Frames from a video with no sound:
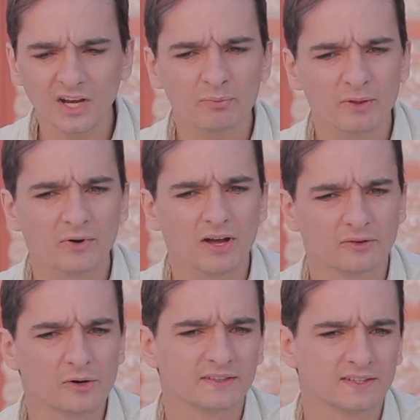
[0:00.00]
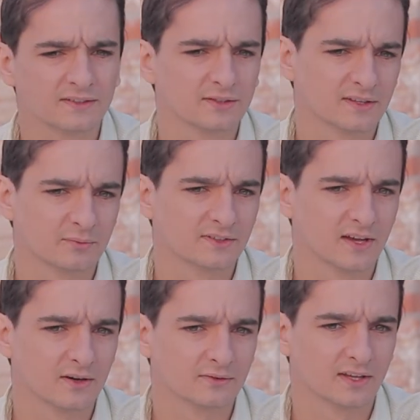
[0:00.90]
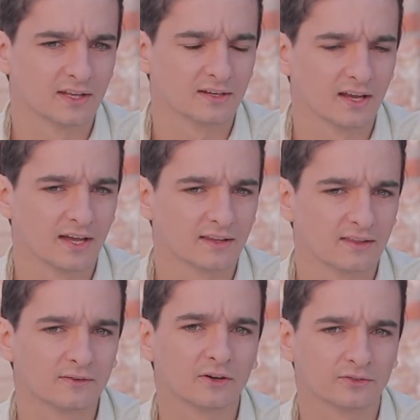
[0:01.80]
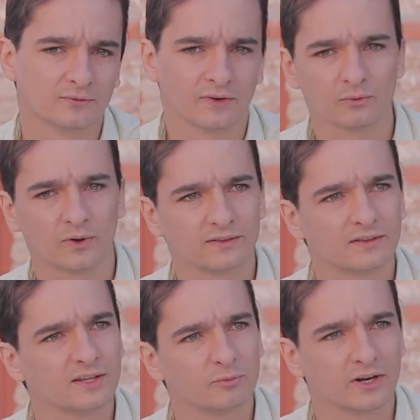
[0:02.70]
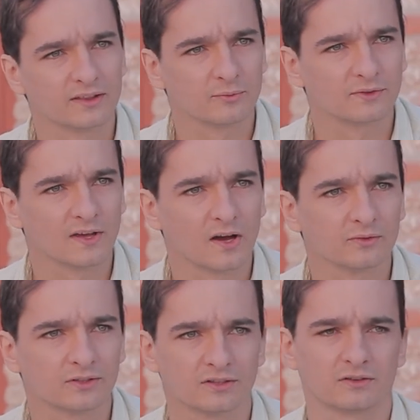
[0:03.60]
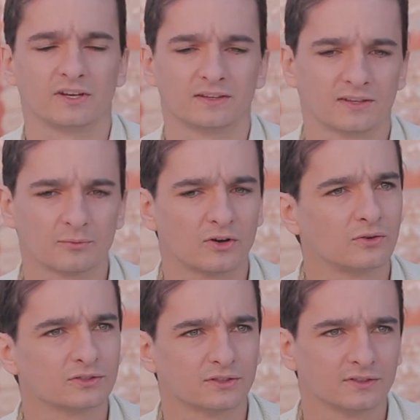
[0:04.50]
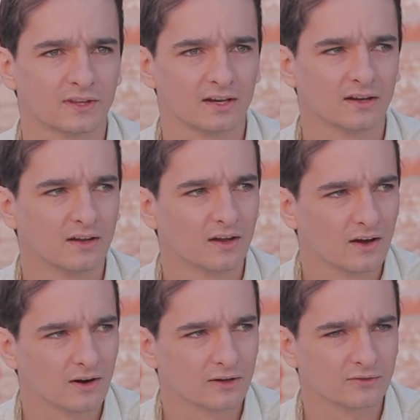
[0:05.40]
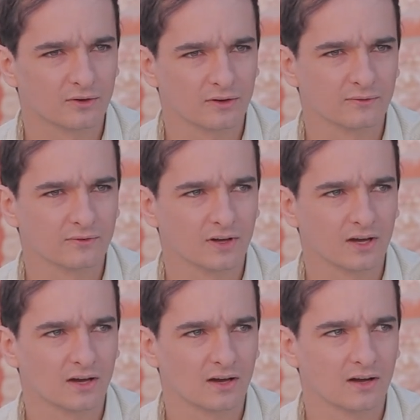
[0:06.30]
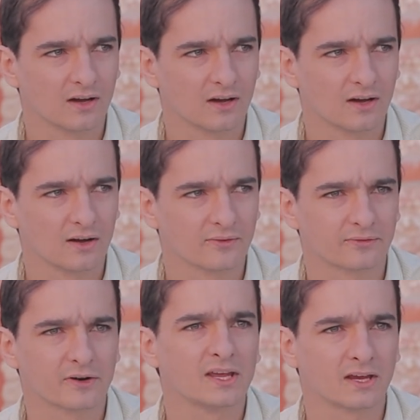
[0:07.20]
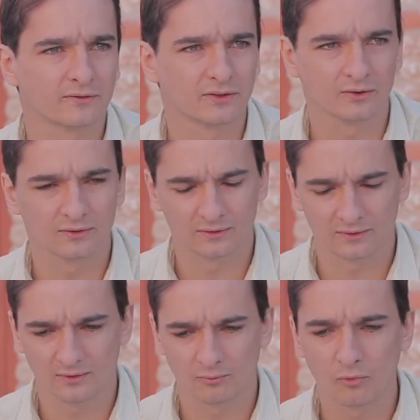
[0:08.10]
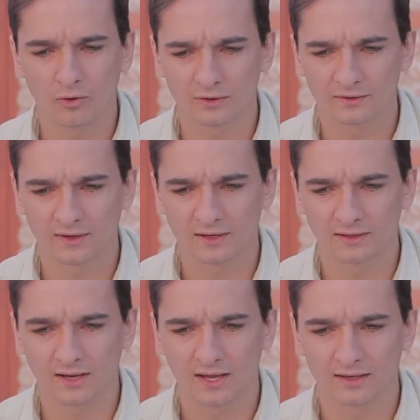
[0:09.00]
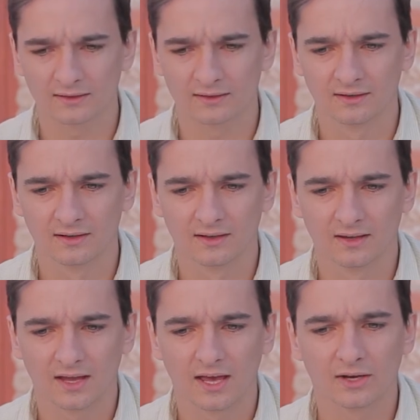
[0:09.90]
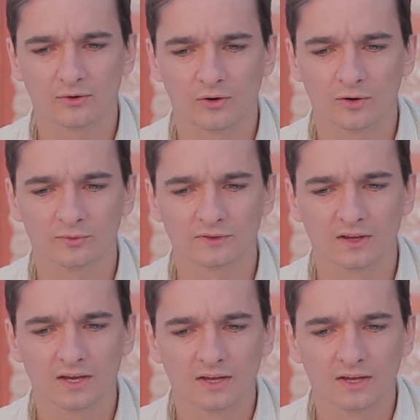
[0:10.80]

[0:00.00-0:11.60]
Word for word: People have always censored themselves and, and they've also found ways to liberate themselves or to create subcultures that are a sort of uh, freeing of those mores and, and, and norms.